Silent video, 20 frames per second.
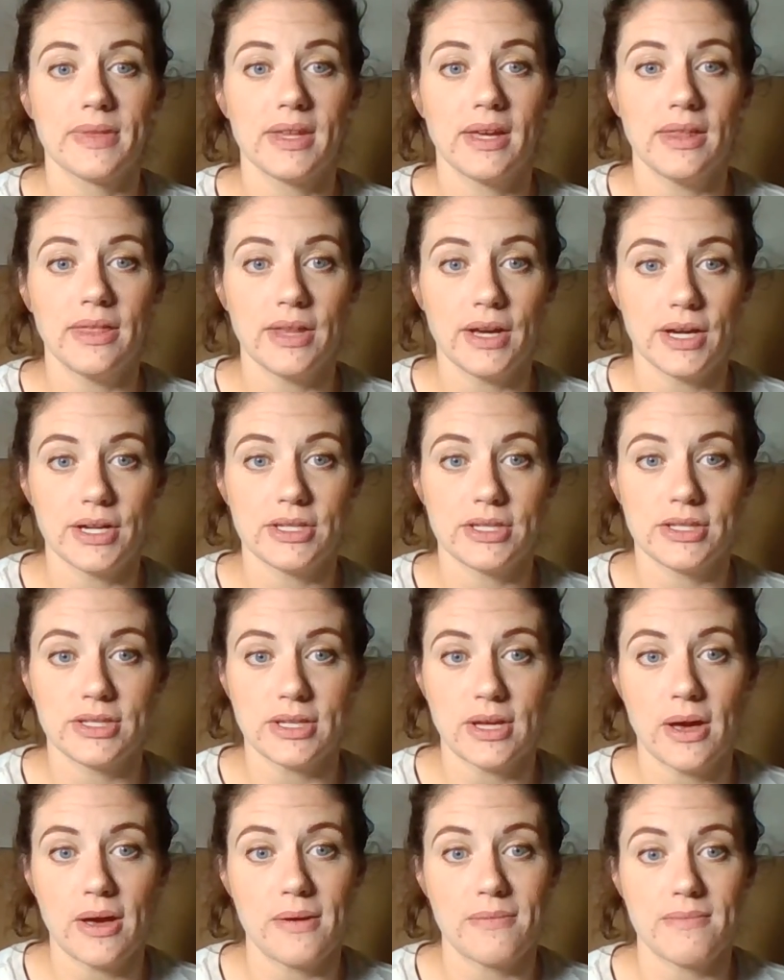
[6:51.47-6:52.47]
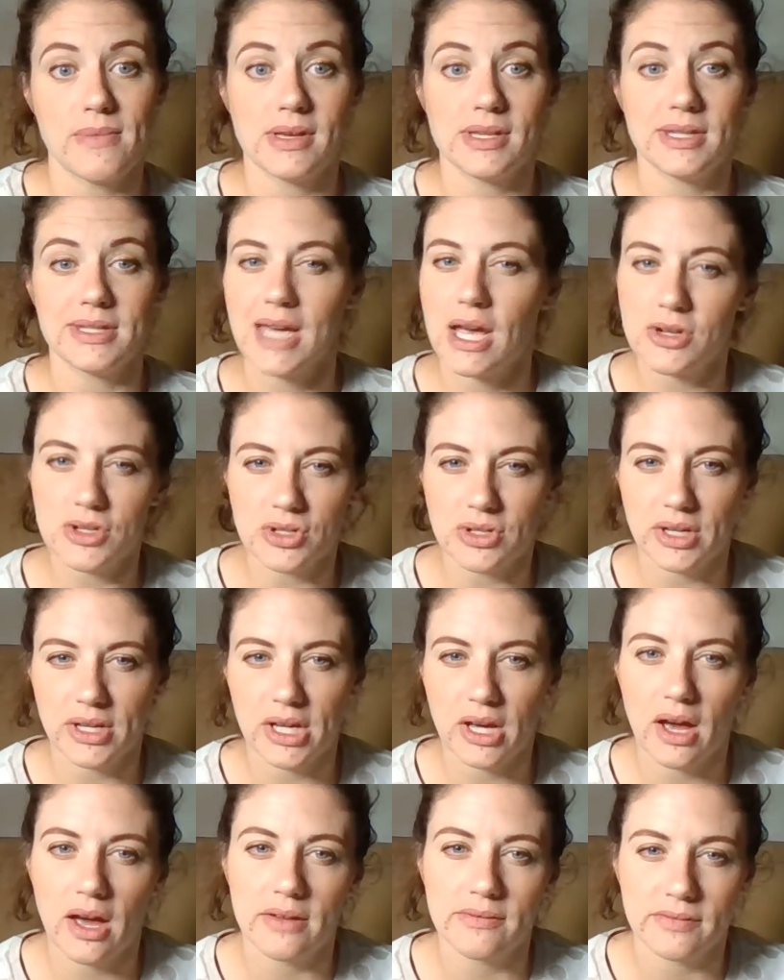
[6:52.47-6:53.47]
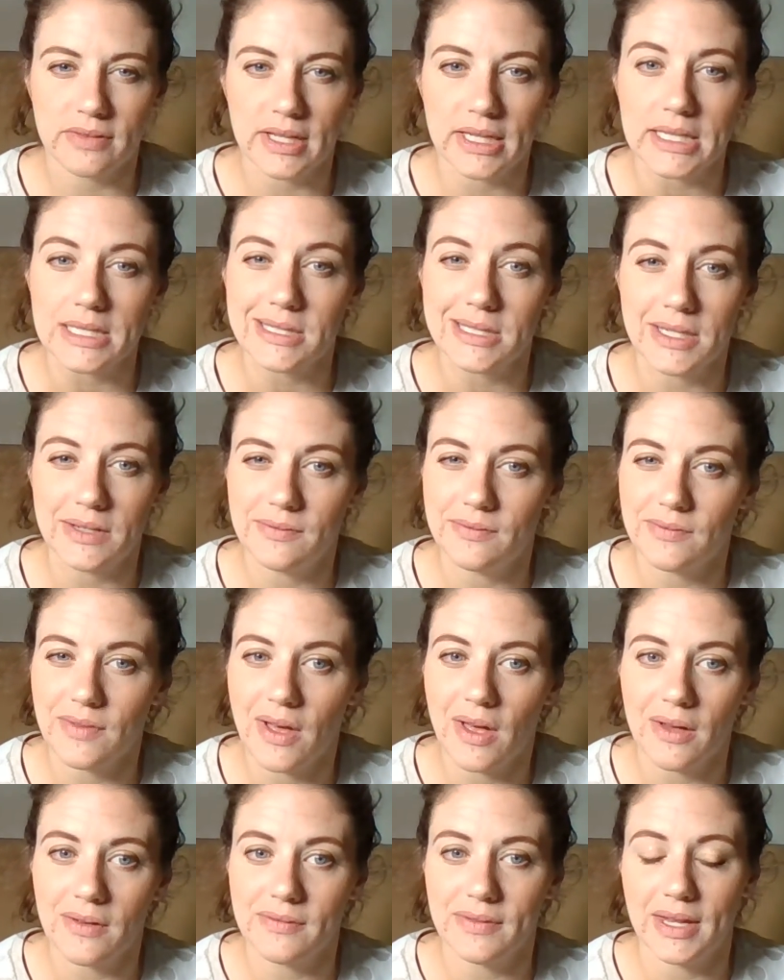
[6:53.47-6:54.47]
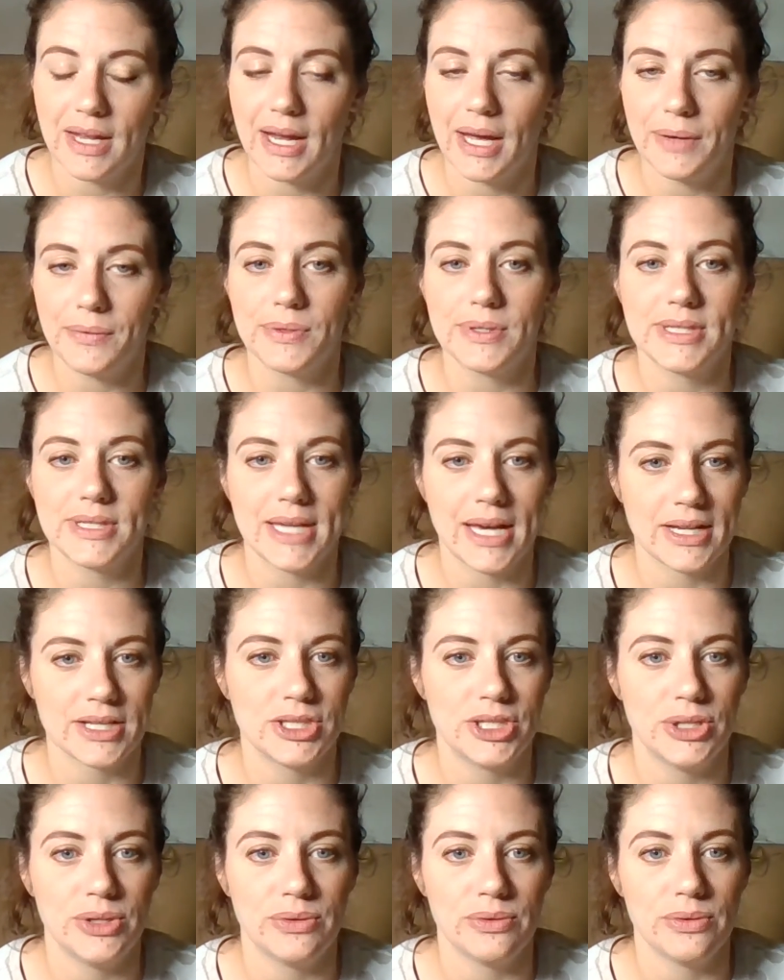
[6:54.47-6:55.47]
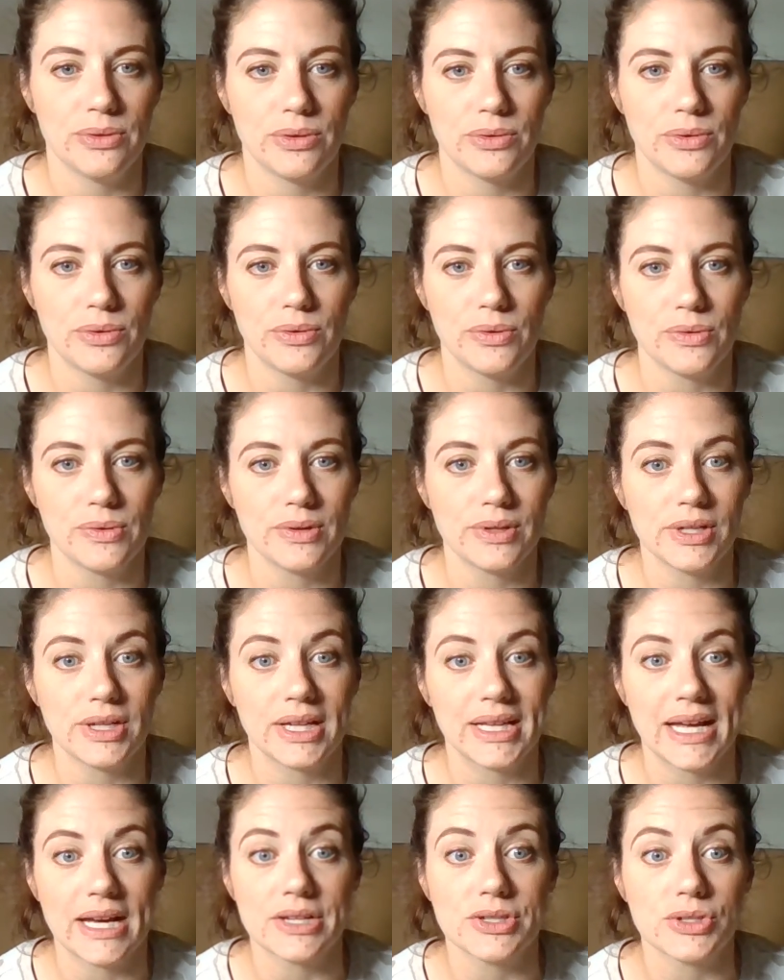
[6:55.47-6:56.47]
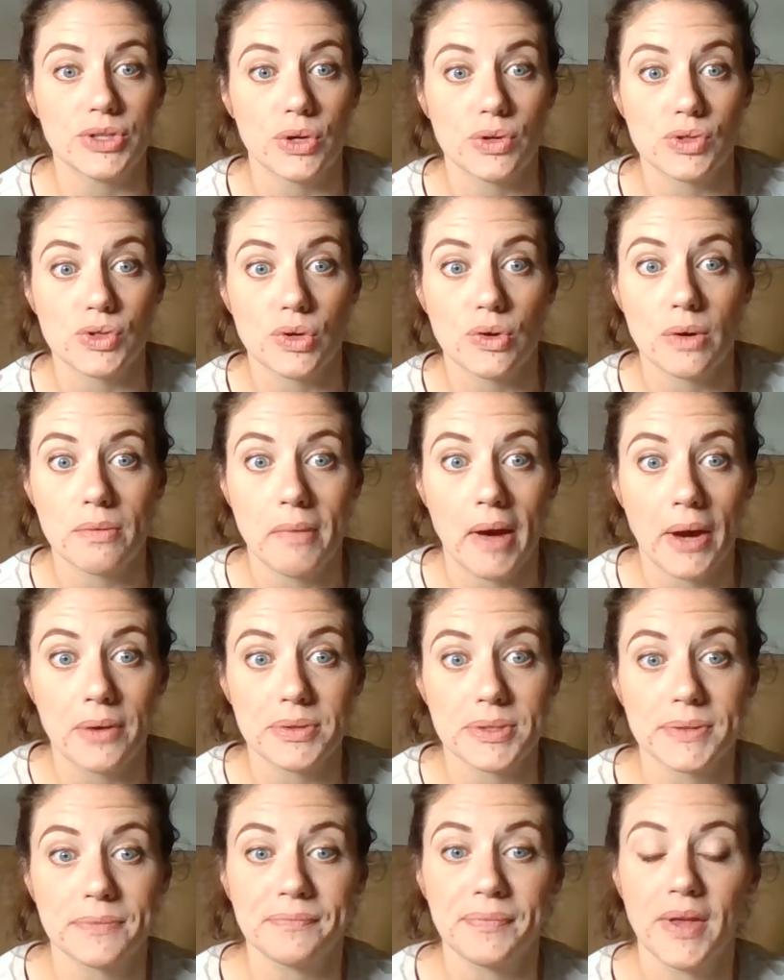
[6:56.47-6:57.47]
there's some scheduling conflicts involved that I will text you through Class Dojo about.